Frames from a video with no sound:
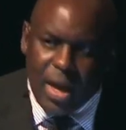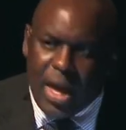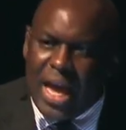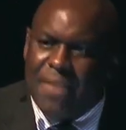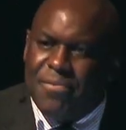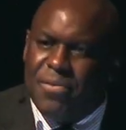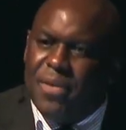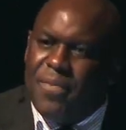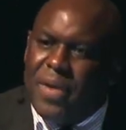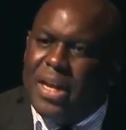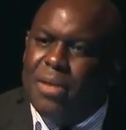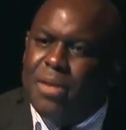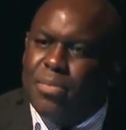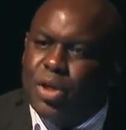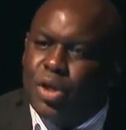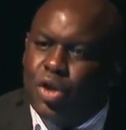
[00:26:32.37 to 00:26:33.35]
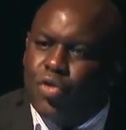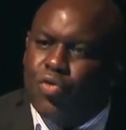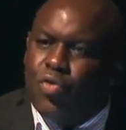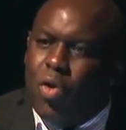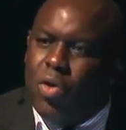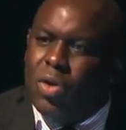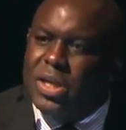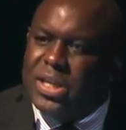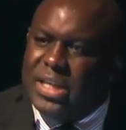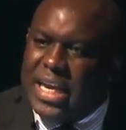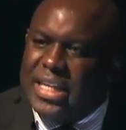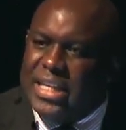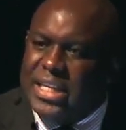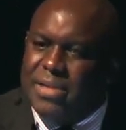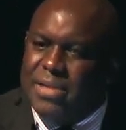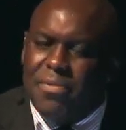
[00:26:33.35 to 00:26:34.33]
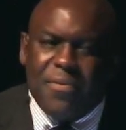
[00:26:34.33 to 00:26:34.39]
have developed a strong
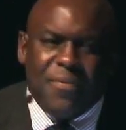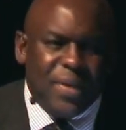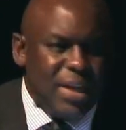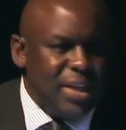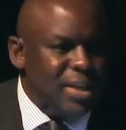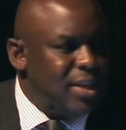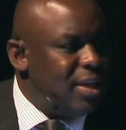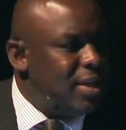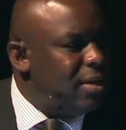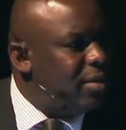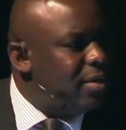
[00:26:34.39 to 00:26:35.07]
sense of affinity